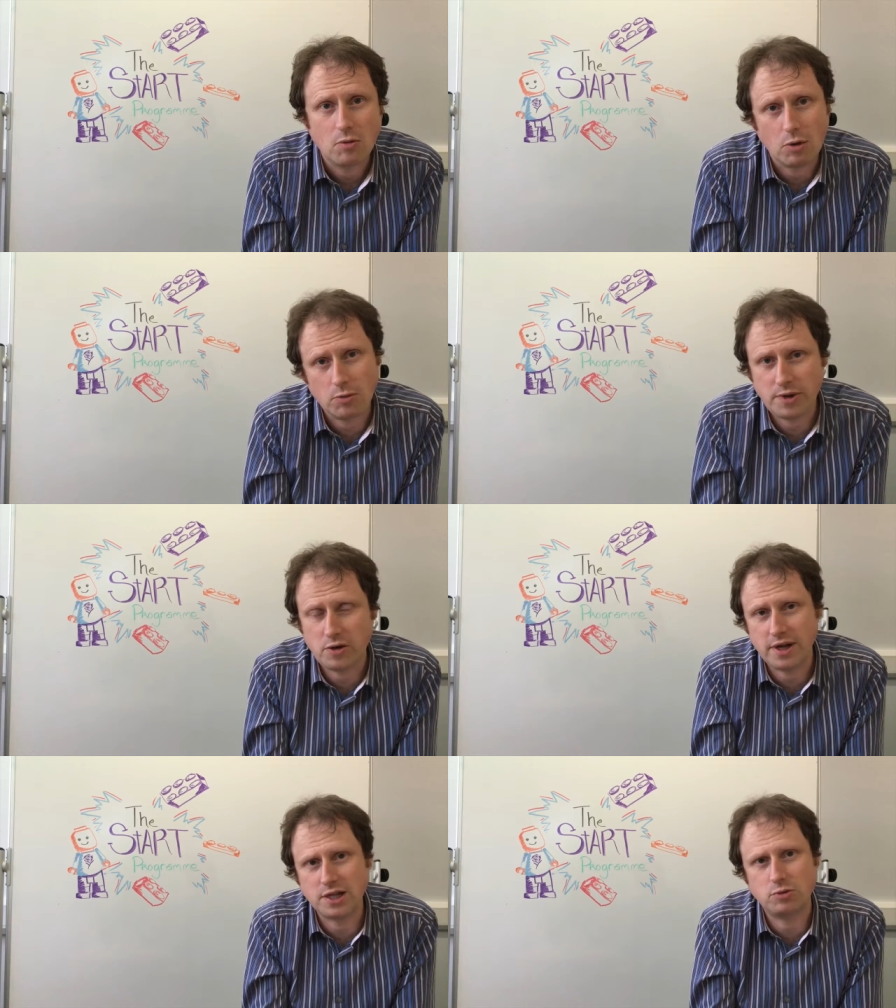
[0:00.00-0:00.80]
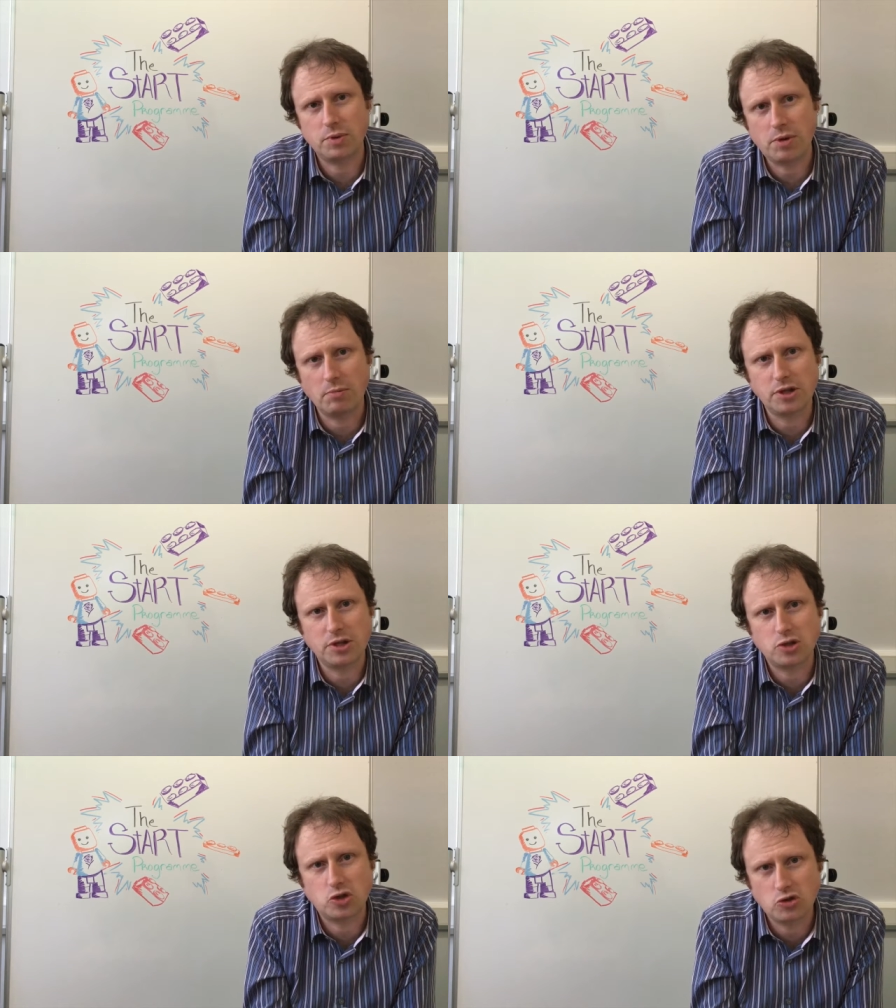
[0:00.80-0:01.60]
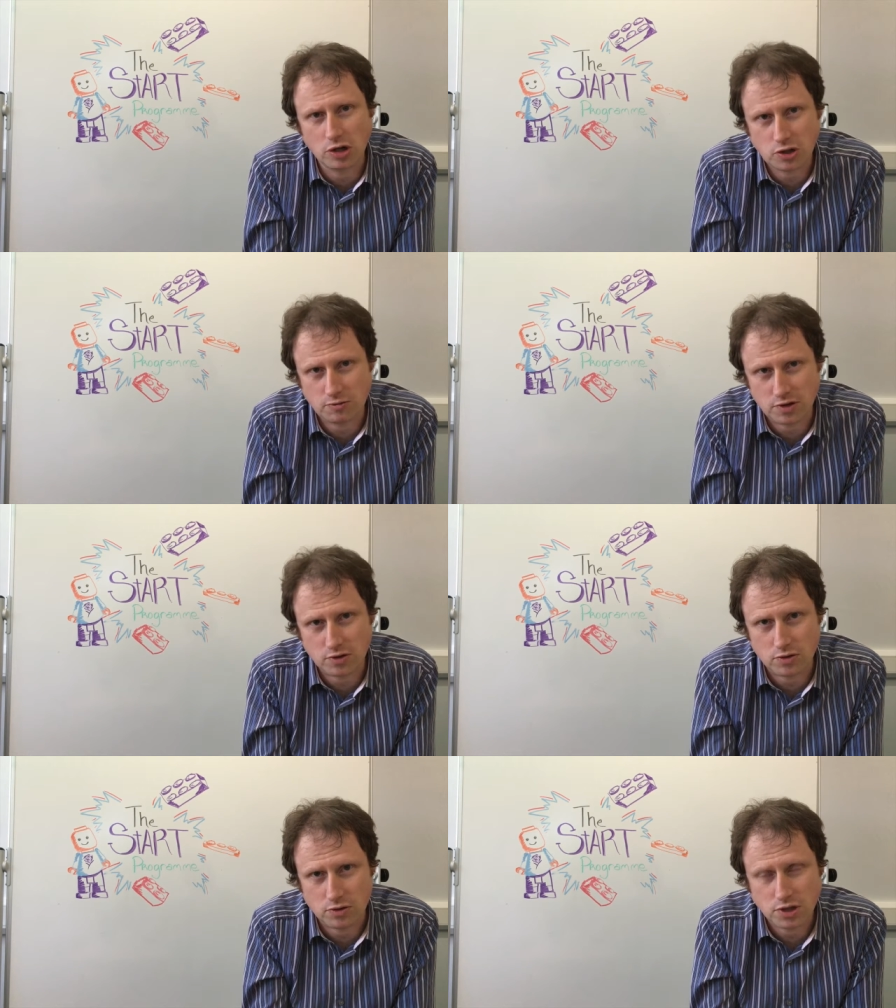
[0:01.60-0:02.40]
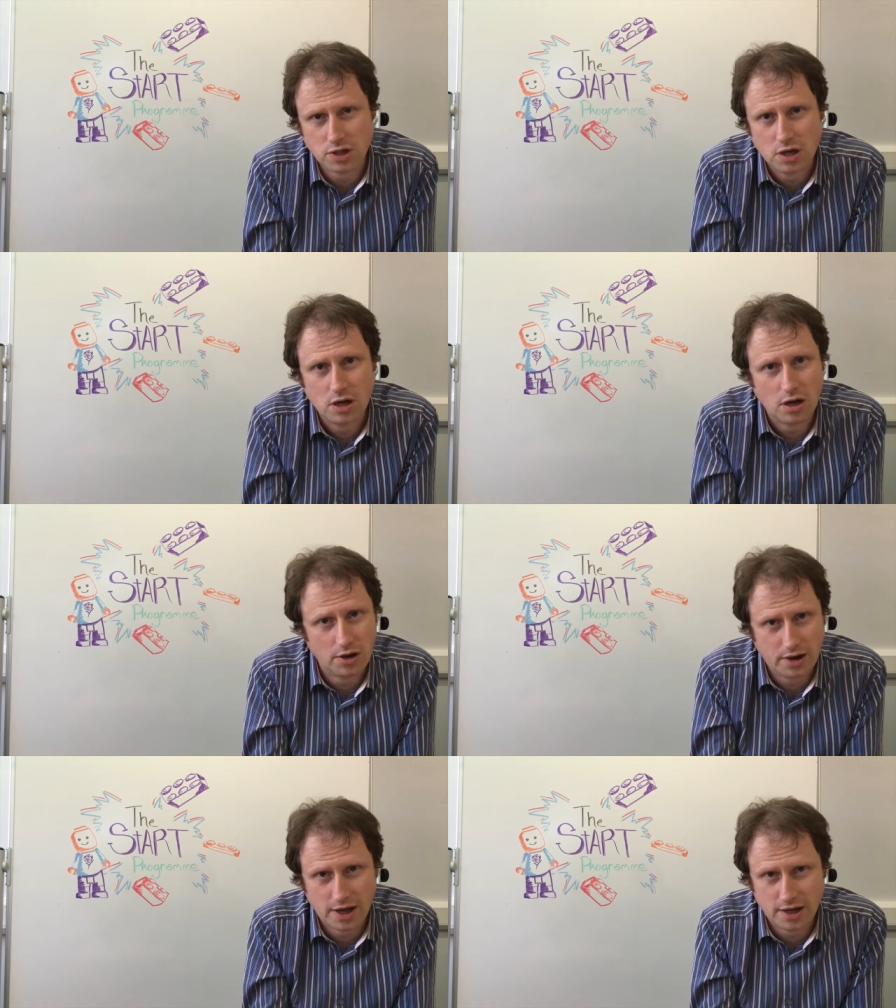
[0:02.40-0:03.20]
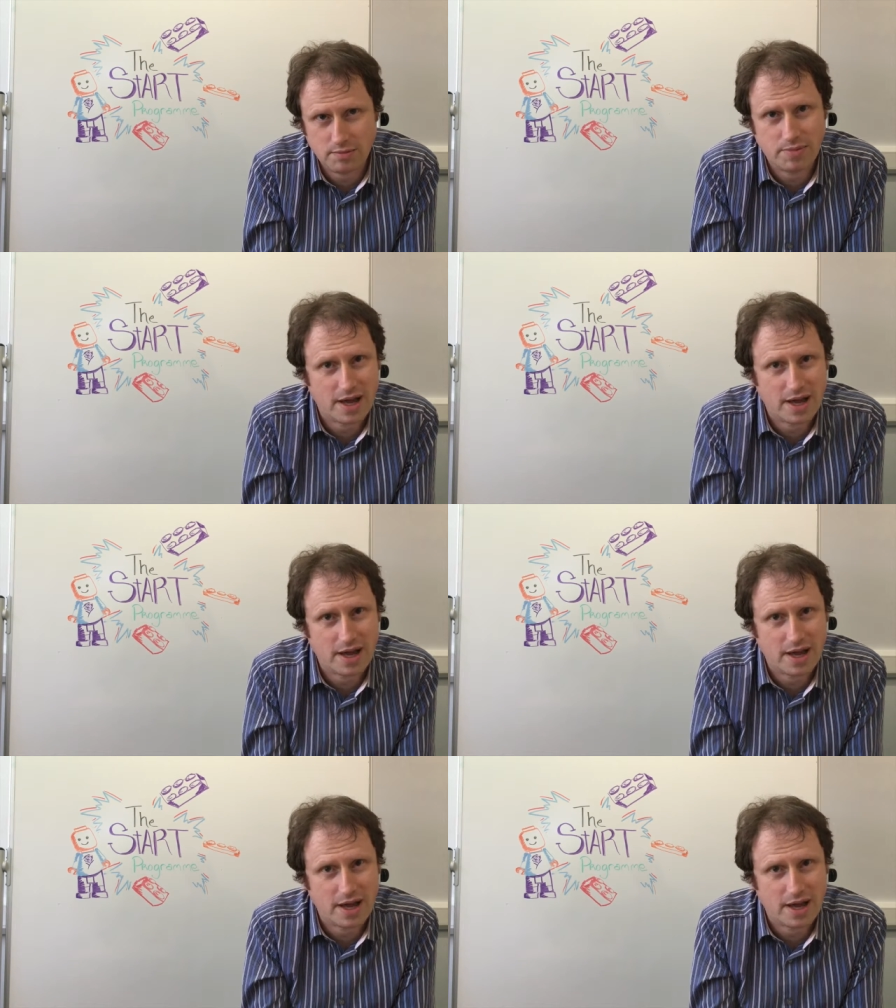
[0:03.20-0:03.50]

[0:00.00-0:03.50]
what we'll be doing is we'll be publishing the structure of the course online in